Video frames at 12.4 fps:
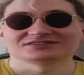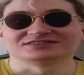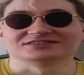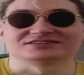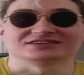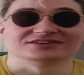
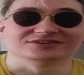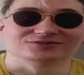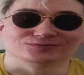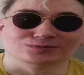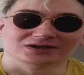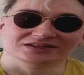since I
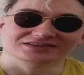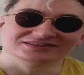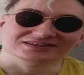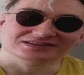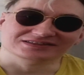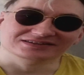don't
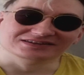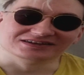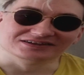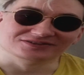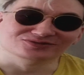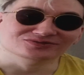want that
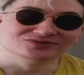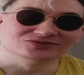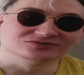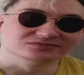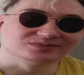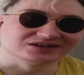
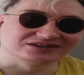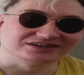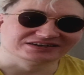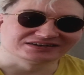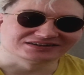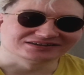YouTube
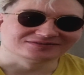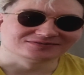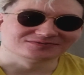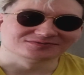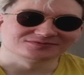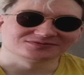again
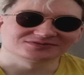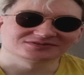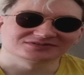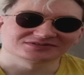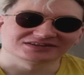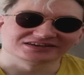
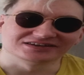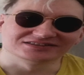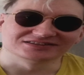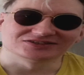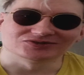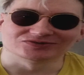
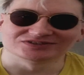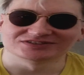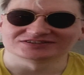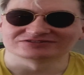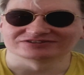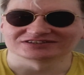age
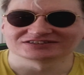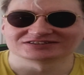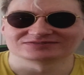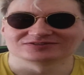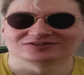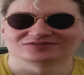
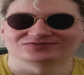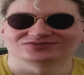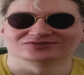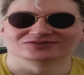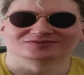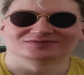restricts
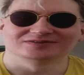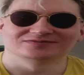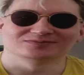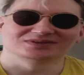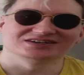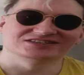awful
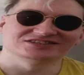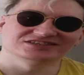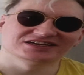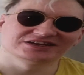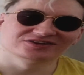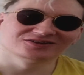with my
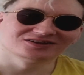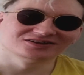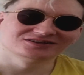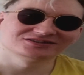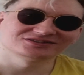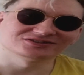channel,
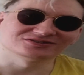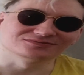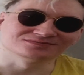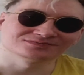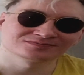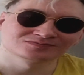
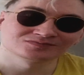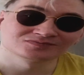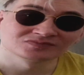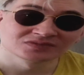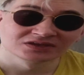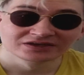so
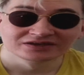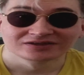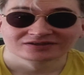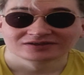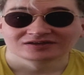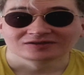
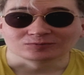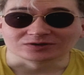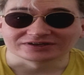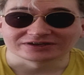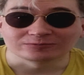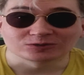
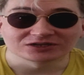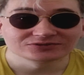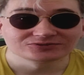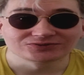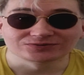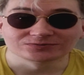what I
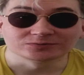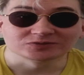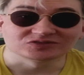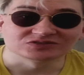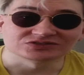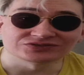want to do
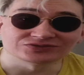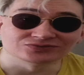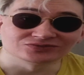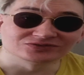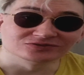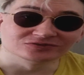with this
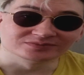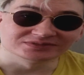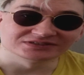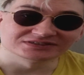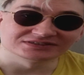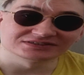YouTube
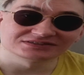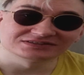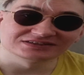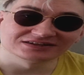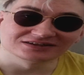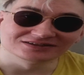is
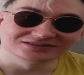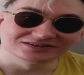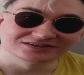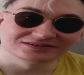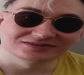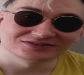tell
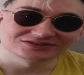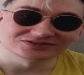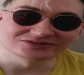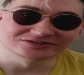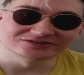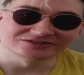the
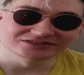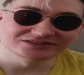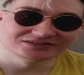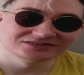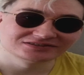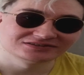
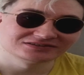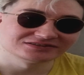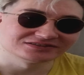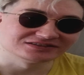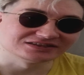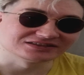story
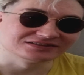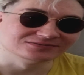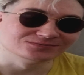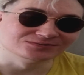that